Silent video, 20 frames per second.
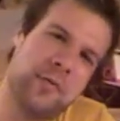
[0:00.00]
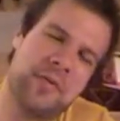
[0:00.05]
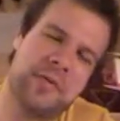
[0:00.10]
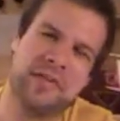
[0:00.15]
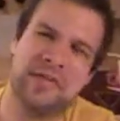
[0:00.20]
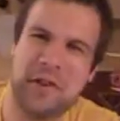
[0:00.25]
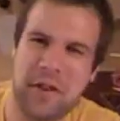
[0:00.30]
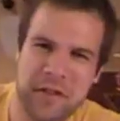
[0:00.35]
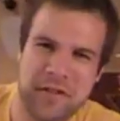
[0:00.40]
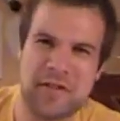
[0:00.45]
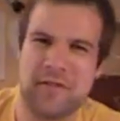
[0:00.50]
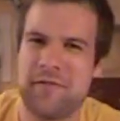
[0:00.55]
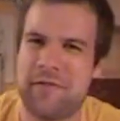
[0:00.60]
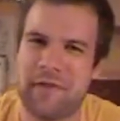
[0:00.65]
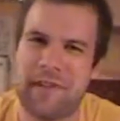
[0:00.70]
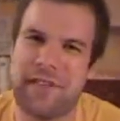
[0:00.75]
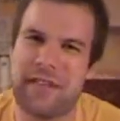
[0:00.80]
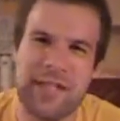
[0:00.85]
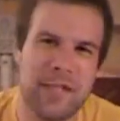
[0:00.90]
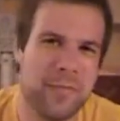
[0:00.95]
We're searching
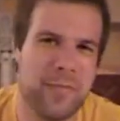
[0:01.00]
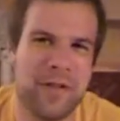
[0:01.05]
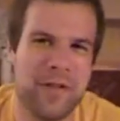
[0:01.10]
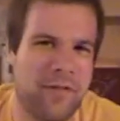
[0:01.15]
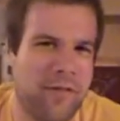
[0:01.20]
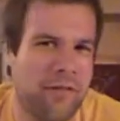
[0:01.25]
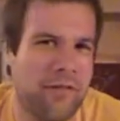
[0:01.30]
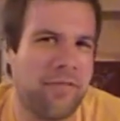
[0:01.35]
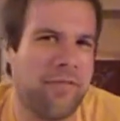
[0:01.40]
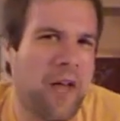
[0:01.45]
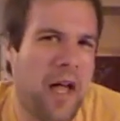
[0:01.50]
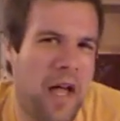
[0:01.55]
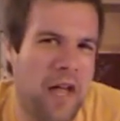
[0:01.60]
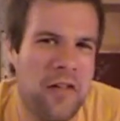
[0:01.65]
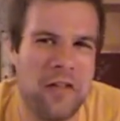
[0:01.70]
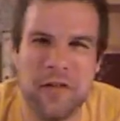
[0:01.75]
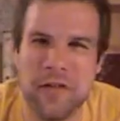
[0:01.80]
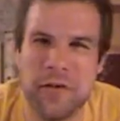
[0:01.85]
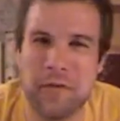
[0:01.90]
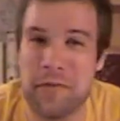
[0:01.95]
for a little bit of
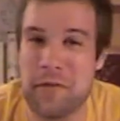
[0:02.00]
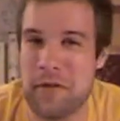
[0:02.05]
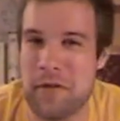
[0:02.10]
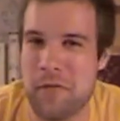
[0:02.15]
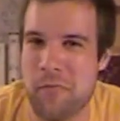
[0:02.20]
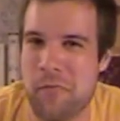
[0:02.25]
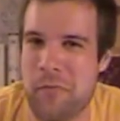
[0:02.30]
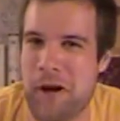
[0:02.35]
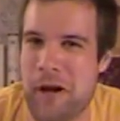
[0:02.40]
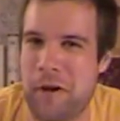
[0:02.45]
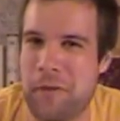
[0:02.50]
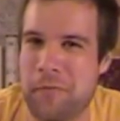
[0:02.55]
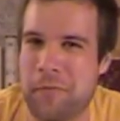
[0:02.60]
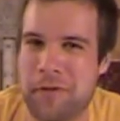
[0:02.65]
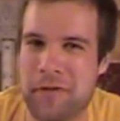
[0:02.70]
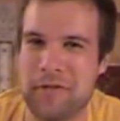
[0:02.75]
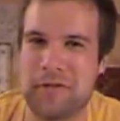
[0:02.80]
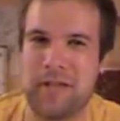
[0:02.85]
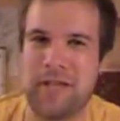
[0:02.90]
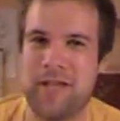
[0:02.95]
value in the wine
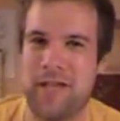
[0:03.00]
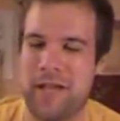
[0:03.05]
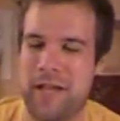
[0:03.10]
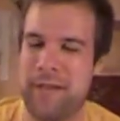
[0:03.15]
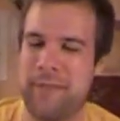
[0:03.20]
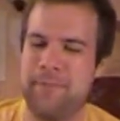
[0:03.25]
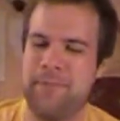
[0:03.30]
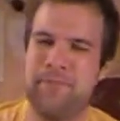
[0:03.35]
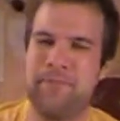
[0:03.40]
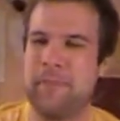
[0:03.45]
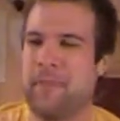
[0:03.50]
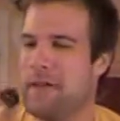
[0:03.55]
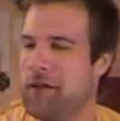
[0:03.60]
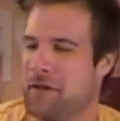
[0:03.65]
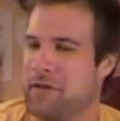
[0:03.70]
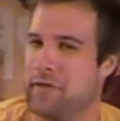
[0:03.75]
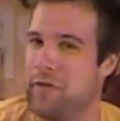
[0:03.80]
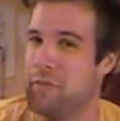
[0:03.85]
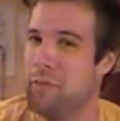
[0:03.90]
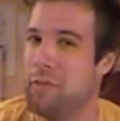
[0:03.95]
world today.
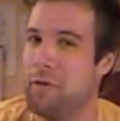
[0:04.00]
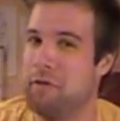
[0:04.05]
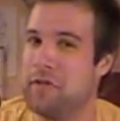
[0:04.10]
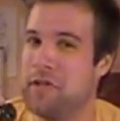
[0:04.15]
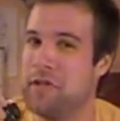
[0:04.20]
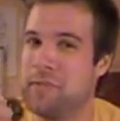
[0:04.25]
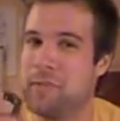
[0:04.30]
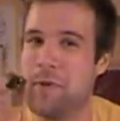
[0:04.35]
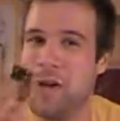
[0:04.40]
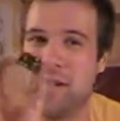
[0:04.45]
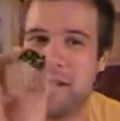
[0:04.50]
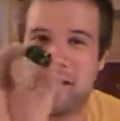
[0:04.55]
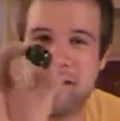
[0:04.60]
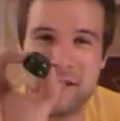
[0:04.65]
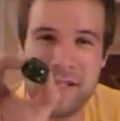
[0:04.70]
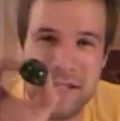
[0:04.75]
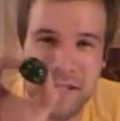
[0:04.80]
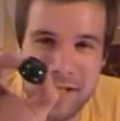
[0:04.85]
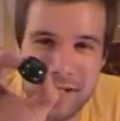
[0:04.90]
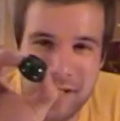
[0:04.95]
So both these wines
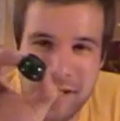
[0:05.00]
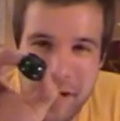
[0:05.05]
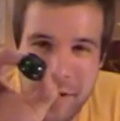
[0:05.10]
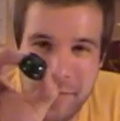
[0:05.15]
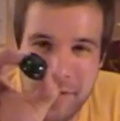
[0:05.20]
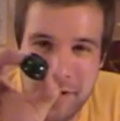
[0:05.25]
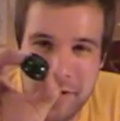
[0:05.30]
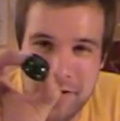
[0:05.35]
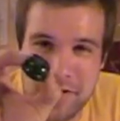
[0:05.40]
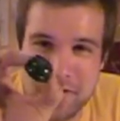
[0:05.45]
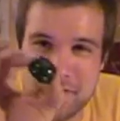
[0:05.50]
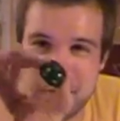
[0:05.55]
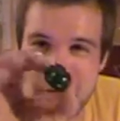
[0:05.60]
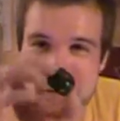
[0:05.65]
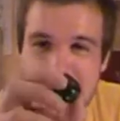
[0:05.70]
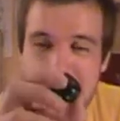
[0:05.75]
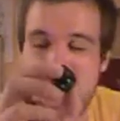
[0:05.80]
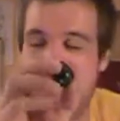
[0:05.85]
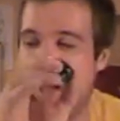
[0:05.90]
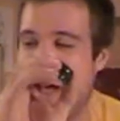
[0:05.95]
today coming under
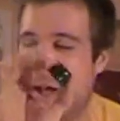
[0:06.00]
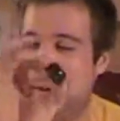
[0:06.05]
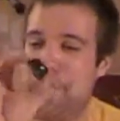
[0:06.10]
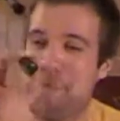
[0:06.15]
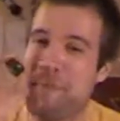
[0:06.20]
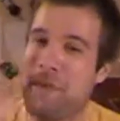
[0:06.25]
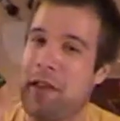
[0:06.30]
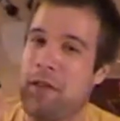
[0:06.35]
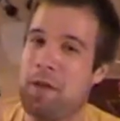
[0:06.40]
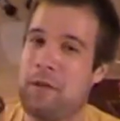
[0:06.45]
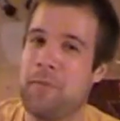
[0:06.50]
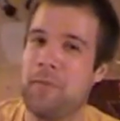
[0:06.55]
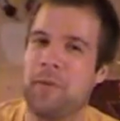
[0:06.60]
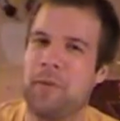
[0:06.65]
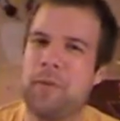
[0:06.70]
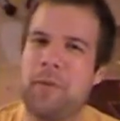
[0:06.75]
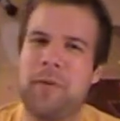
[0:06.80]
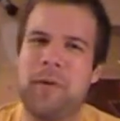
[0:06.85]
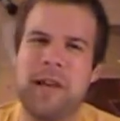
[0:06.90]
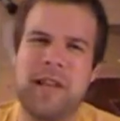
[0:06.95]
screw cap.
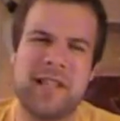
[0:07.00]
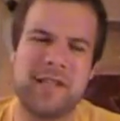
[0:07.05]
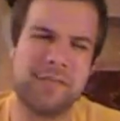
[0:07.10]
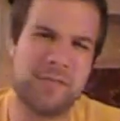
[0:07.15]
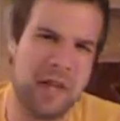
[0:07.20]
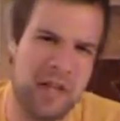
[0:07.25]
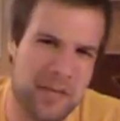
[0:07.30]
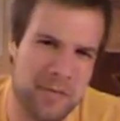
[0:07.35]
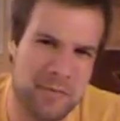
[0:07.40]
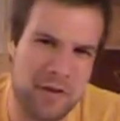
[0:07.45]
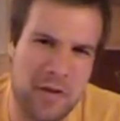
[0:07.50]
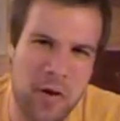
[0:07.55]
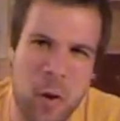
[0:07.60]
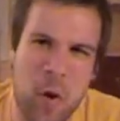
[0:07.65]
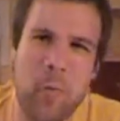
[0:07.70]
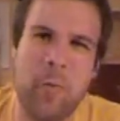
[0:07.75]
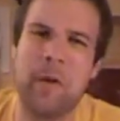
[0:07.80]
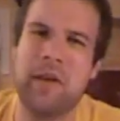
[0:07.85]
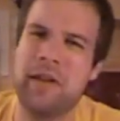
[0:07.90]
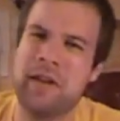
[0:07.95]
Both wines meant to be
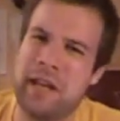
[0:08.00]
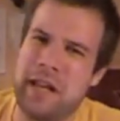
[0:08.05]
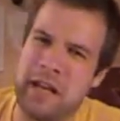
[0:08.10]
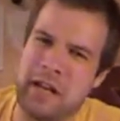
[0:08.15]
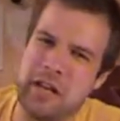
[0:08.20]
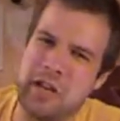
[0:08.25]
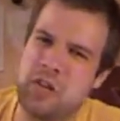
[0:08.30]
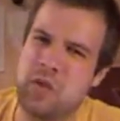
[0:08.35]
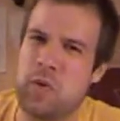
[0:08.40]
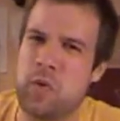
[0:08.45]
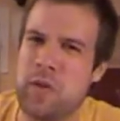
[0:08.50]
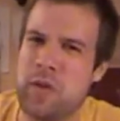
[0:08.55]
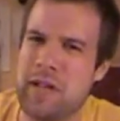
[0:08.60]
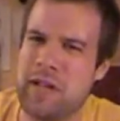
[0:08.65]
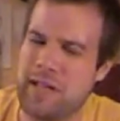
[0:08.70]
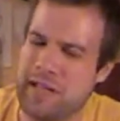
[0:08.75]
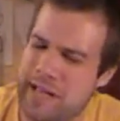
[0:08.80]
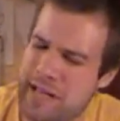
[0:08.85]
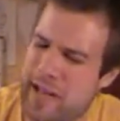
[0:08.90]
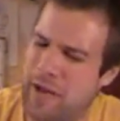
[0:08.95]
opened and
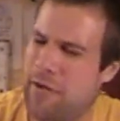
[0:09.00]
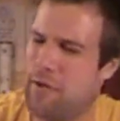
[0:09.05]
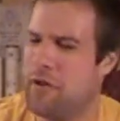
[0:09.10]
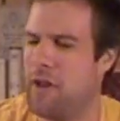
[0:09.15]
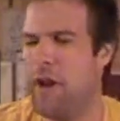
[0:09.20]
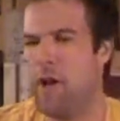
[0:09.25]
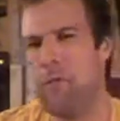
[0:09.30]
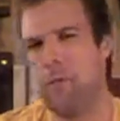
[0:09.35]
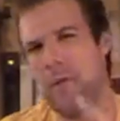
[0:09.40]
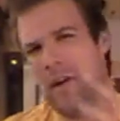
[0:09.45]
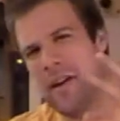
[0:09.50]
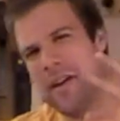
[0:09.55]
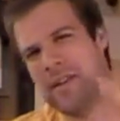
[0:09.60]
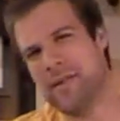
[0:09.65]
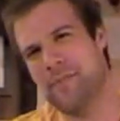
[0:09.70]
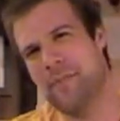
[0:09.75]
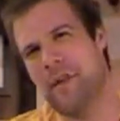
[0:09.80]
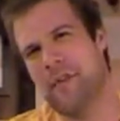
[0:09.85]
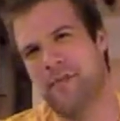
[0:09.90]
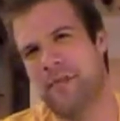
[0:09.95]
enjoyed now, not
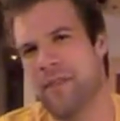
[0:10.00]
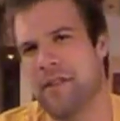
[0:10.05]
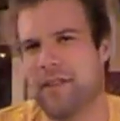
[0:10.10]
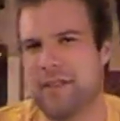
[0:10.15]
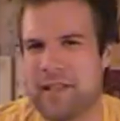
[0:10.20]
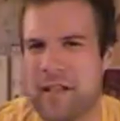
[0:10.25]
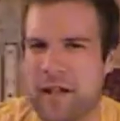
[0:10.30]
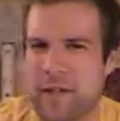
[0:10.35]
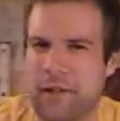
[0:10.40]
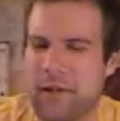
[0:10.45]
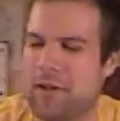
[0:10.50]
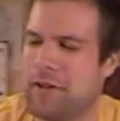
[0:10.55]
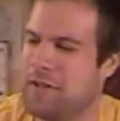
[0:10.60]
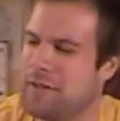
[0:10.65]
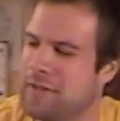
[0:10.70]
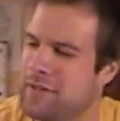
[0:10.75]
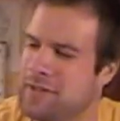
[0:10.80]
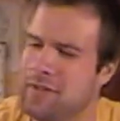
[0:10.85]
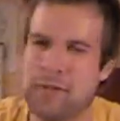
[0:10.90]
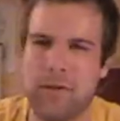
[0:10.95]
wines meant for the cellar.
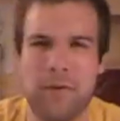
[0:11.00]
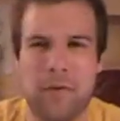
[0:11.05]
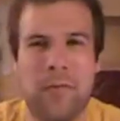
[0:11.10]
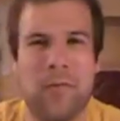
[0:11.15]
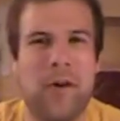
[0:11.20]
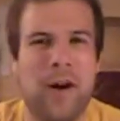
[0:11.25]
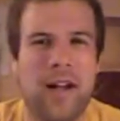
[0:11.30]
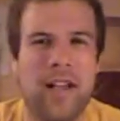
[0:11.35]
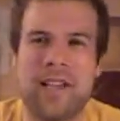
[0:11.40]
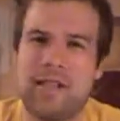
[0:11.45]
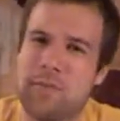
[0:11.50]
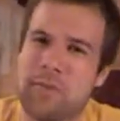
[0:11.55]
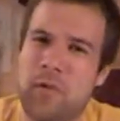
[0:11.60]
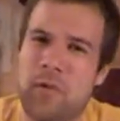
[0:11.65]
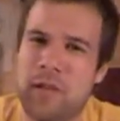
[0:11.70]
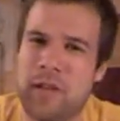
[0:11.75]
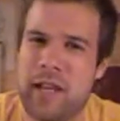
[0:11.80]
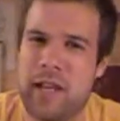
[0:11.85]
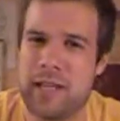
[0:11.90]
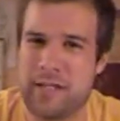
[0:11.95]
Wines
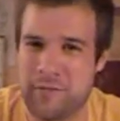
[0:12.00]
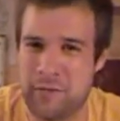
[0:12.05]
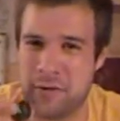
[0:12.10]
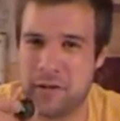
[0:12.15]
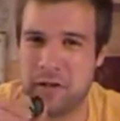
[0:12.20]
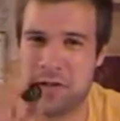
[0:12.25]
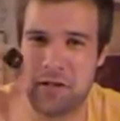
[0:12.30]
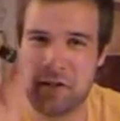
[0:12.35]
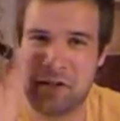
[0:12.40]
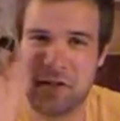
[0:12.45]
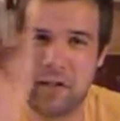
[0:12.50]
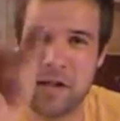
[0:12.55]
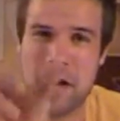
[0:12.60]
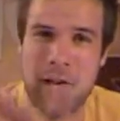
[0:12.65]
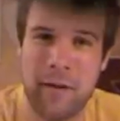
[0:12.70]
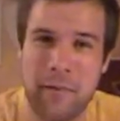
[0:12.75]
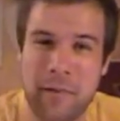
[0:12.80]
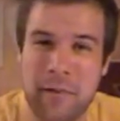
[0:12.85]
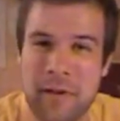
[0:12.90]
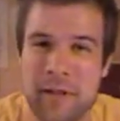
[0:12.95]
more or less for a good time.